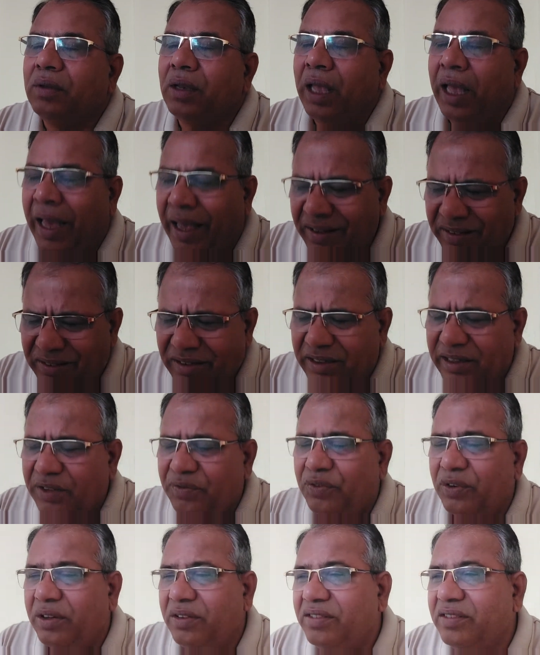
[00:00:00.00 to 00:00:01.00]
as the
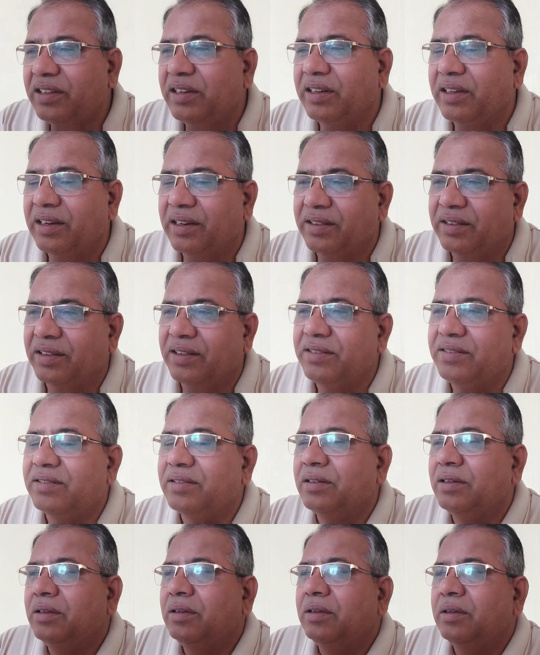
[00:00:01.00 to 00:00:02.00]
difference increases,
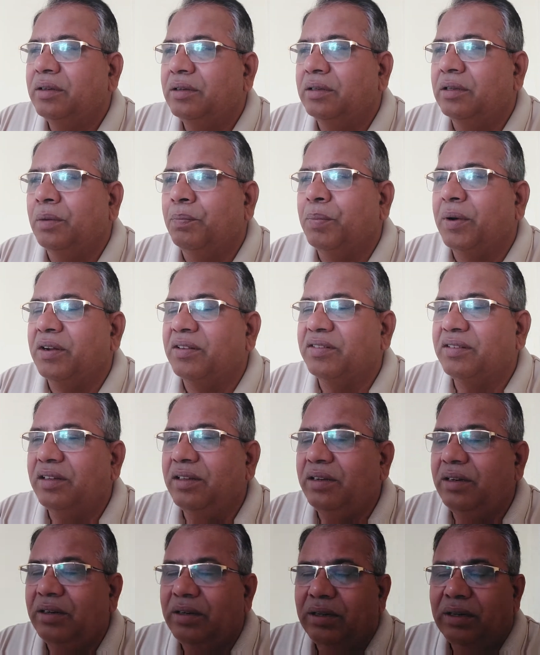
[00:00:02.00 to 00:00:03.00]
the
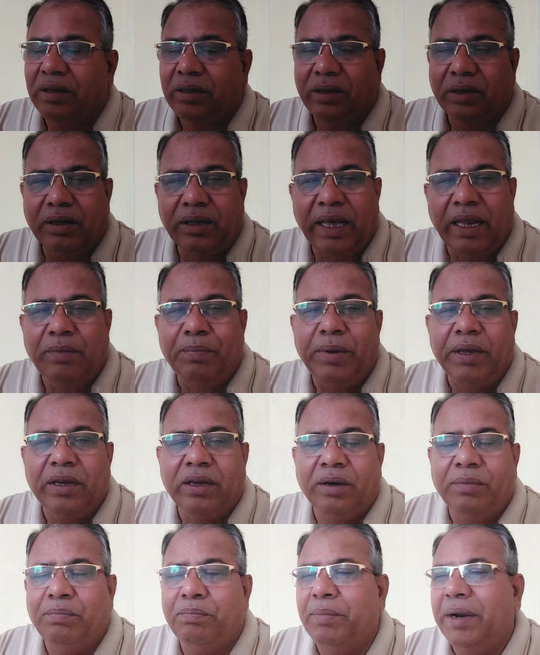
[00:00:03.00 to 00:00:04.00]
person can
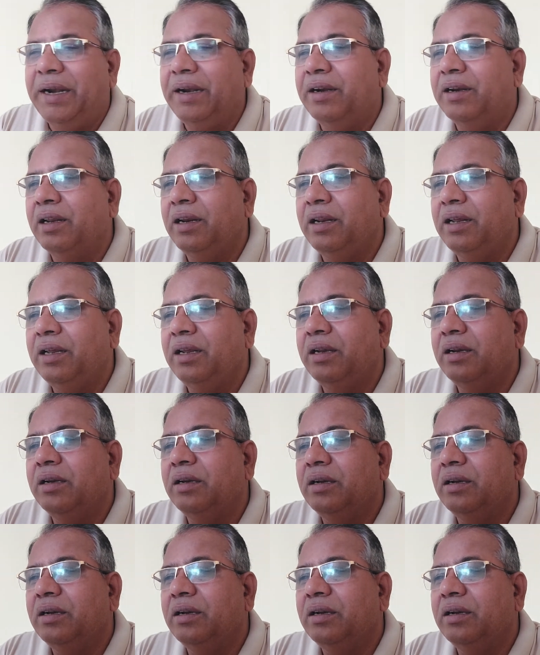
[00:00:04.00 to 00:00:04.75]
become mentally